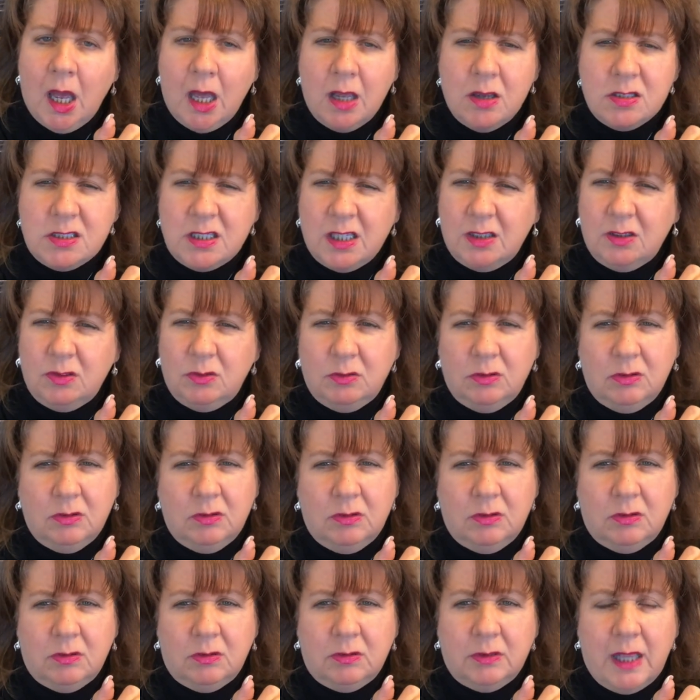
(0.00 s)
I was like,
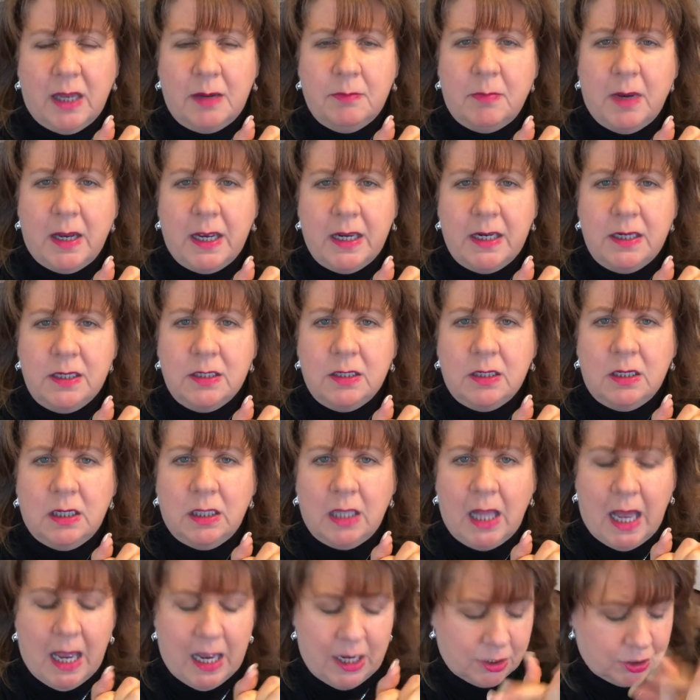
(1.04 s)
oh, that might
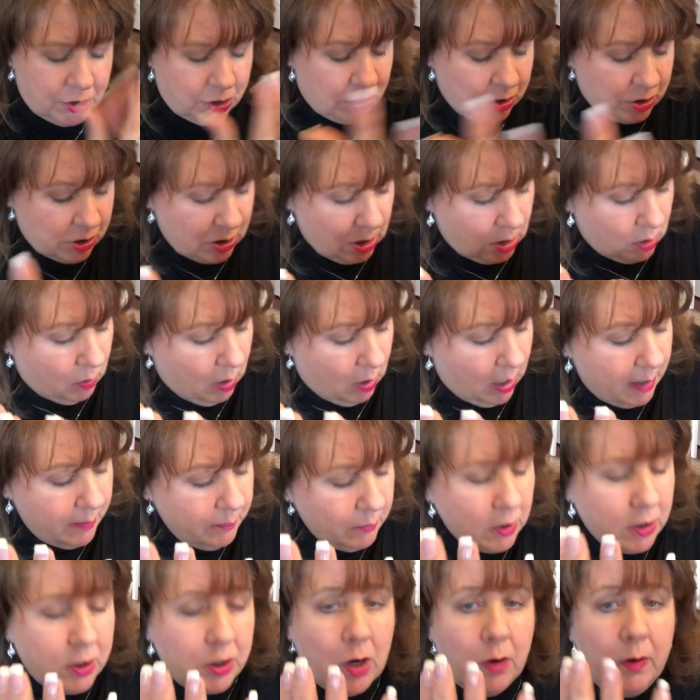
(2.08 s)
clash. So I'm
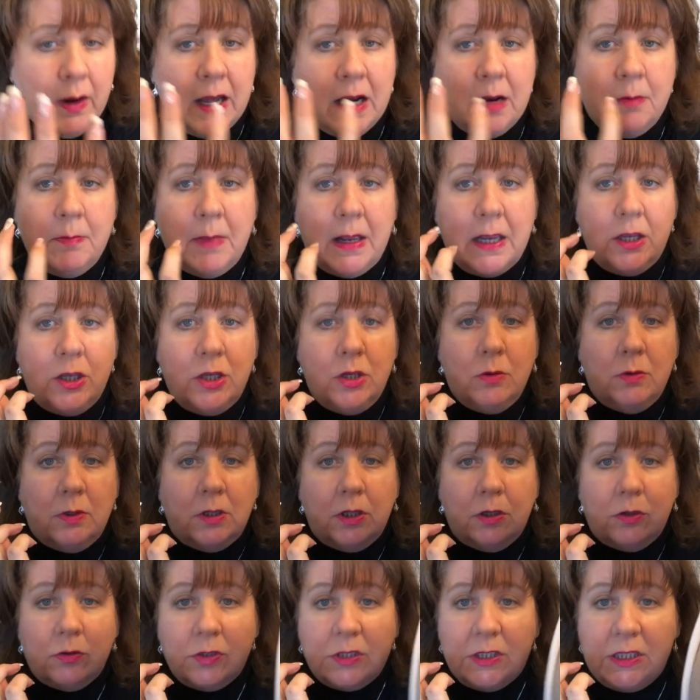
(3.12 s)
gonna go ahead and make you a
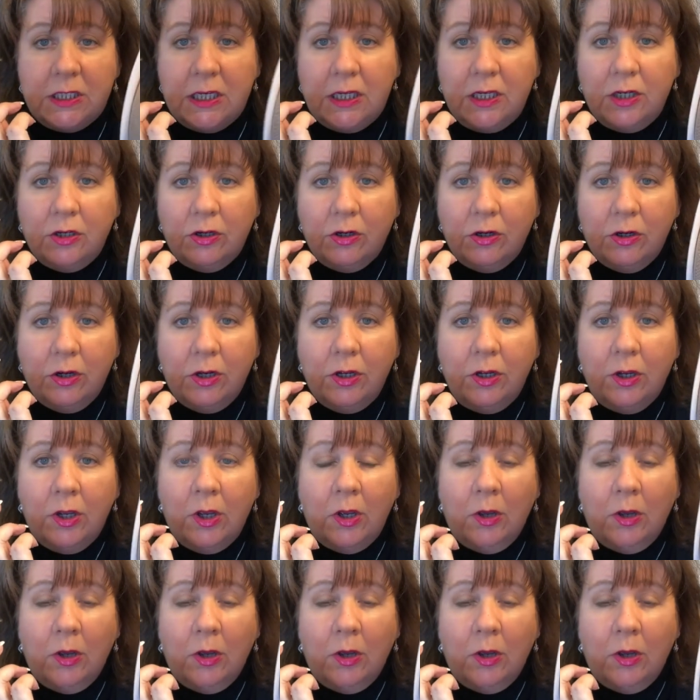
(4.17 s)
little tiered.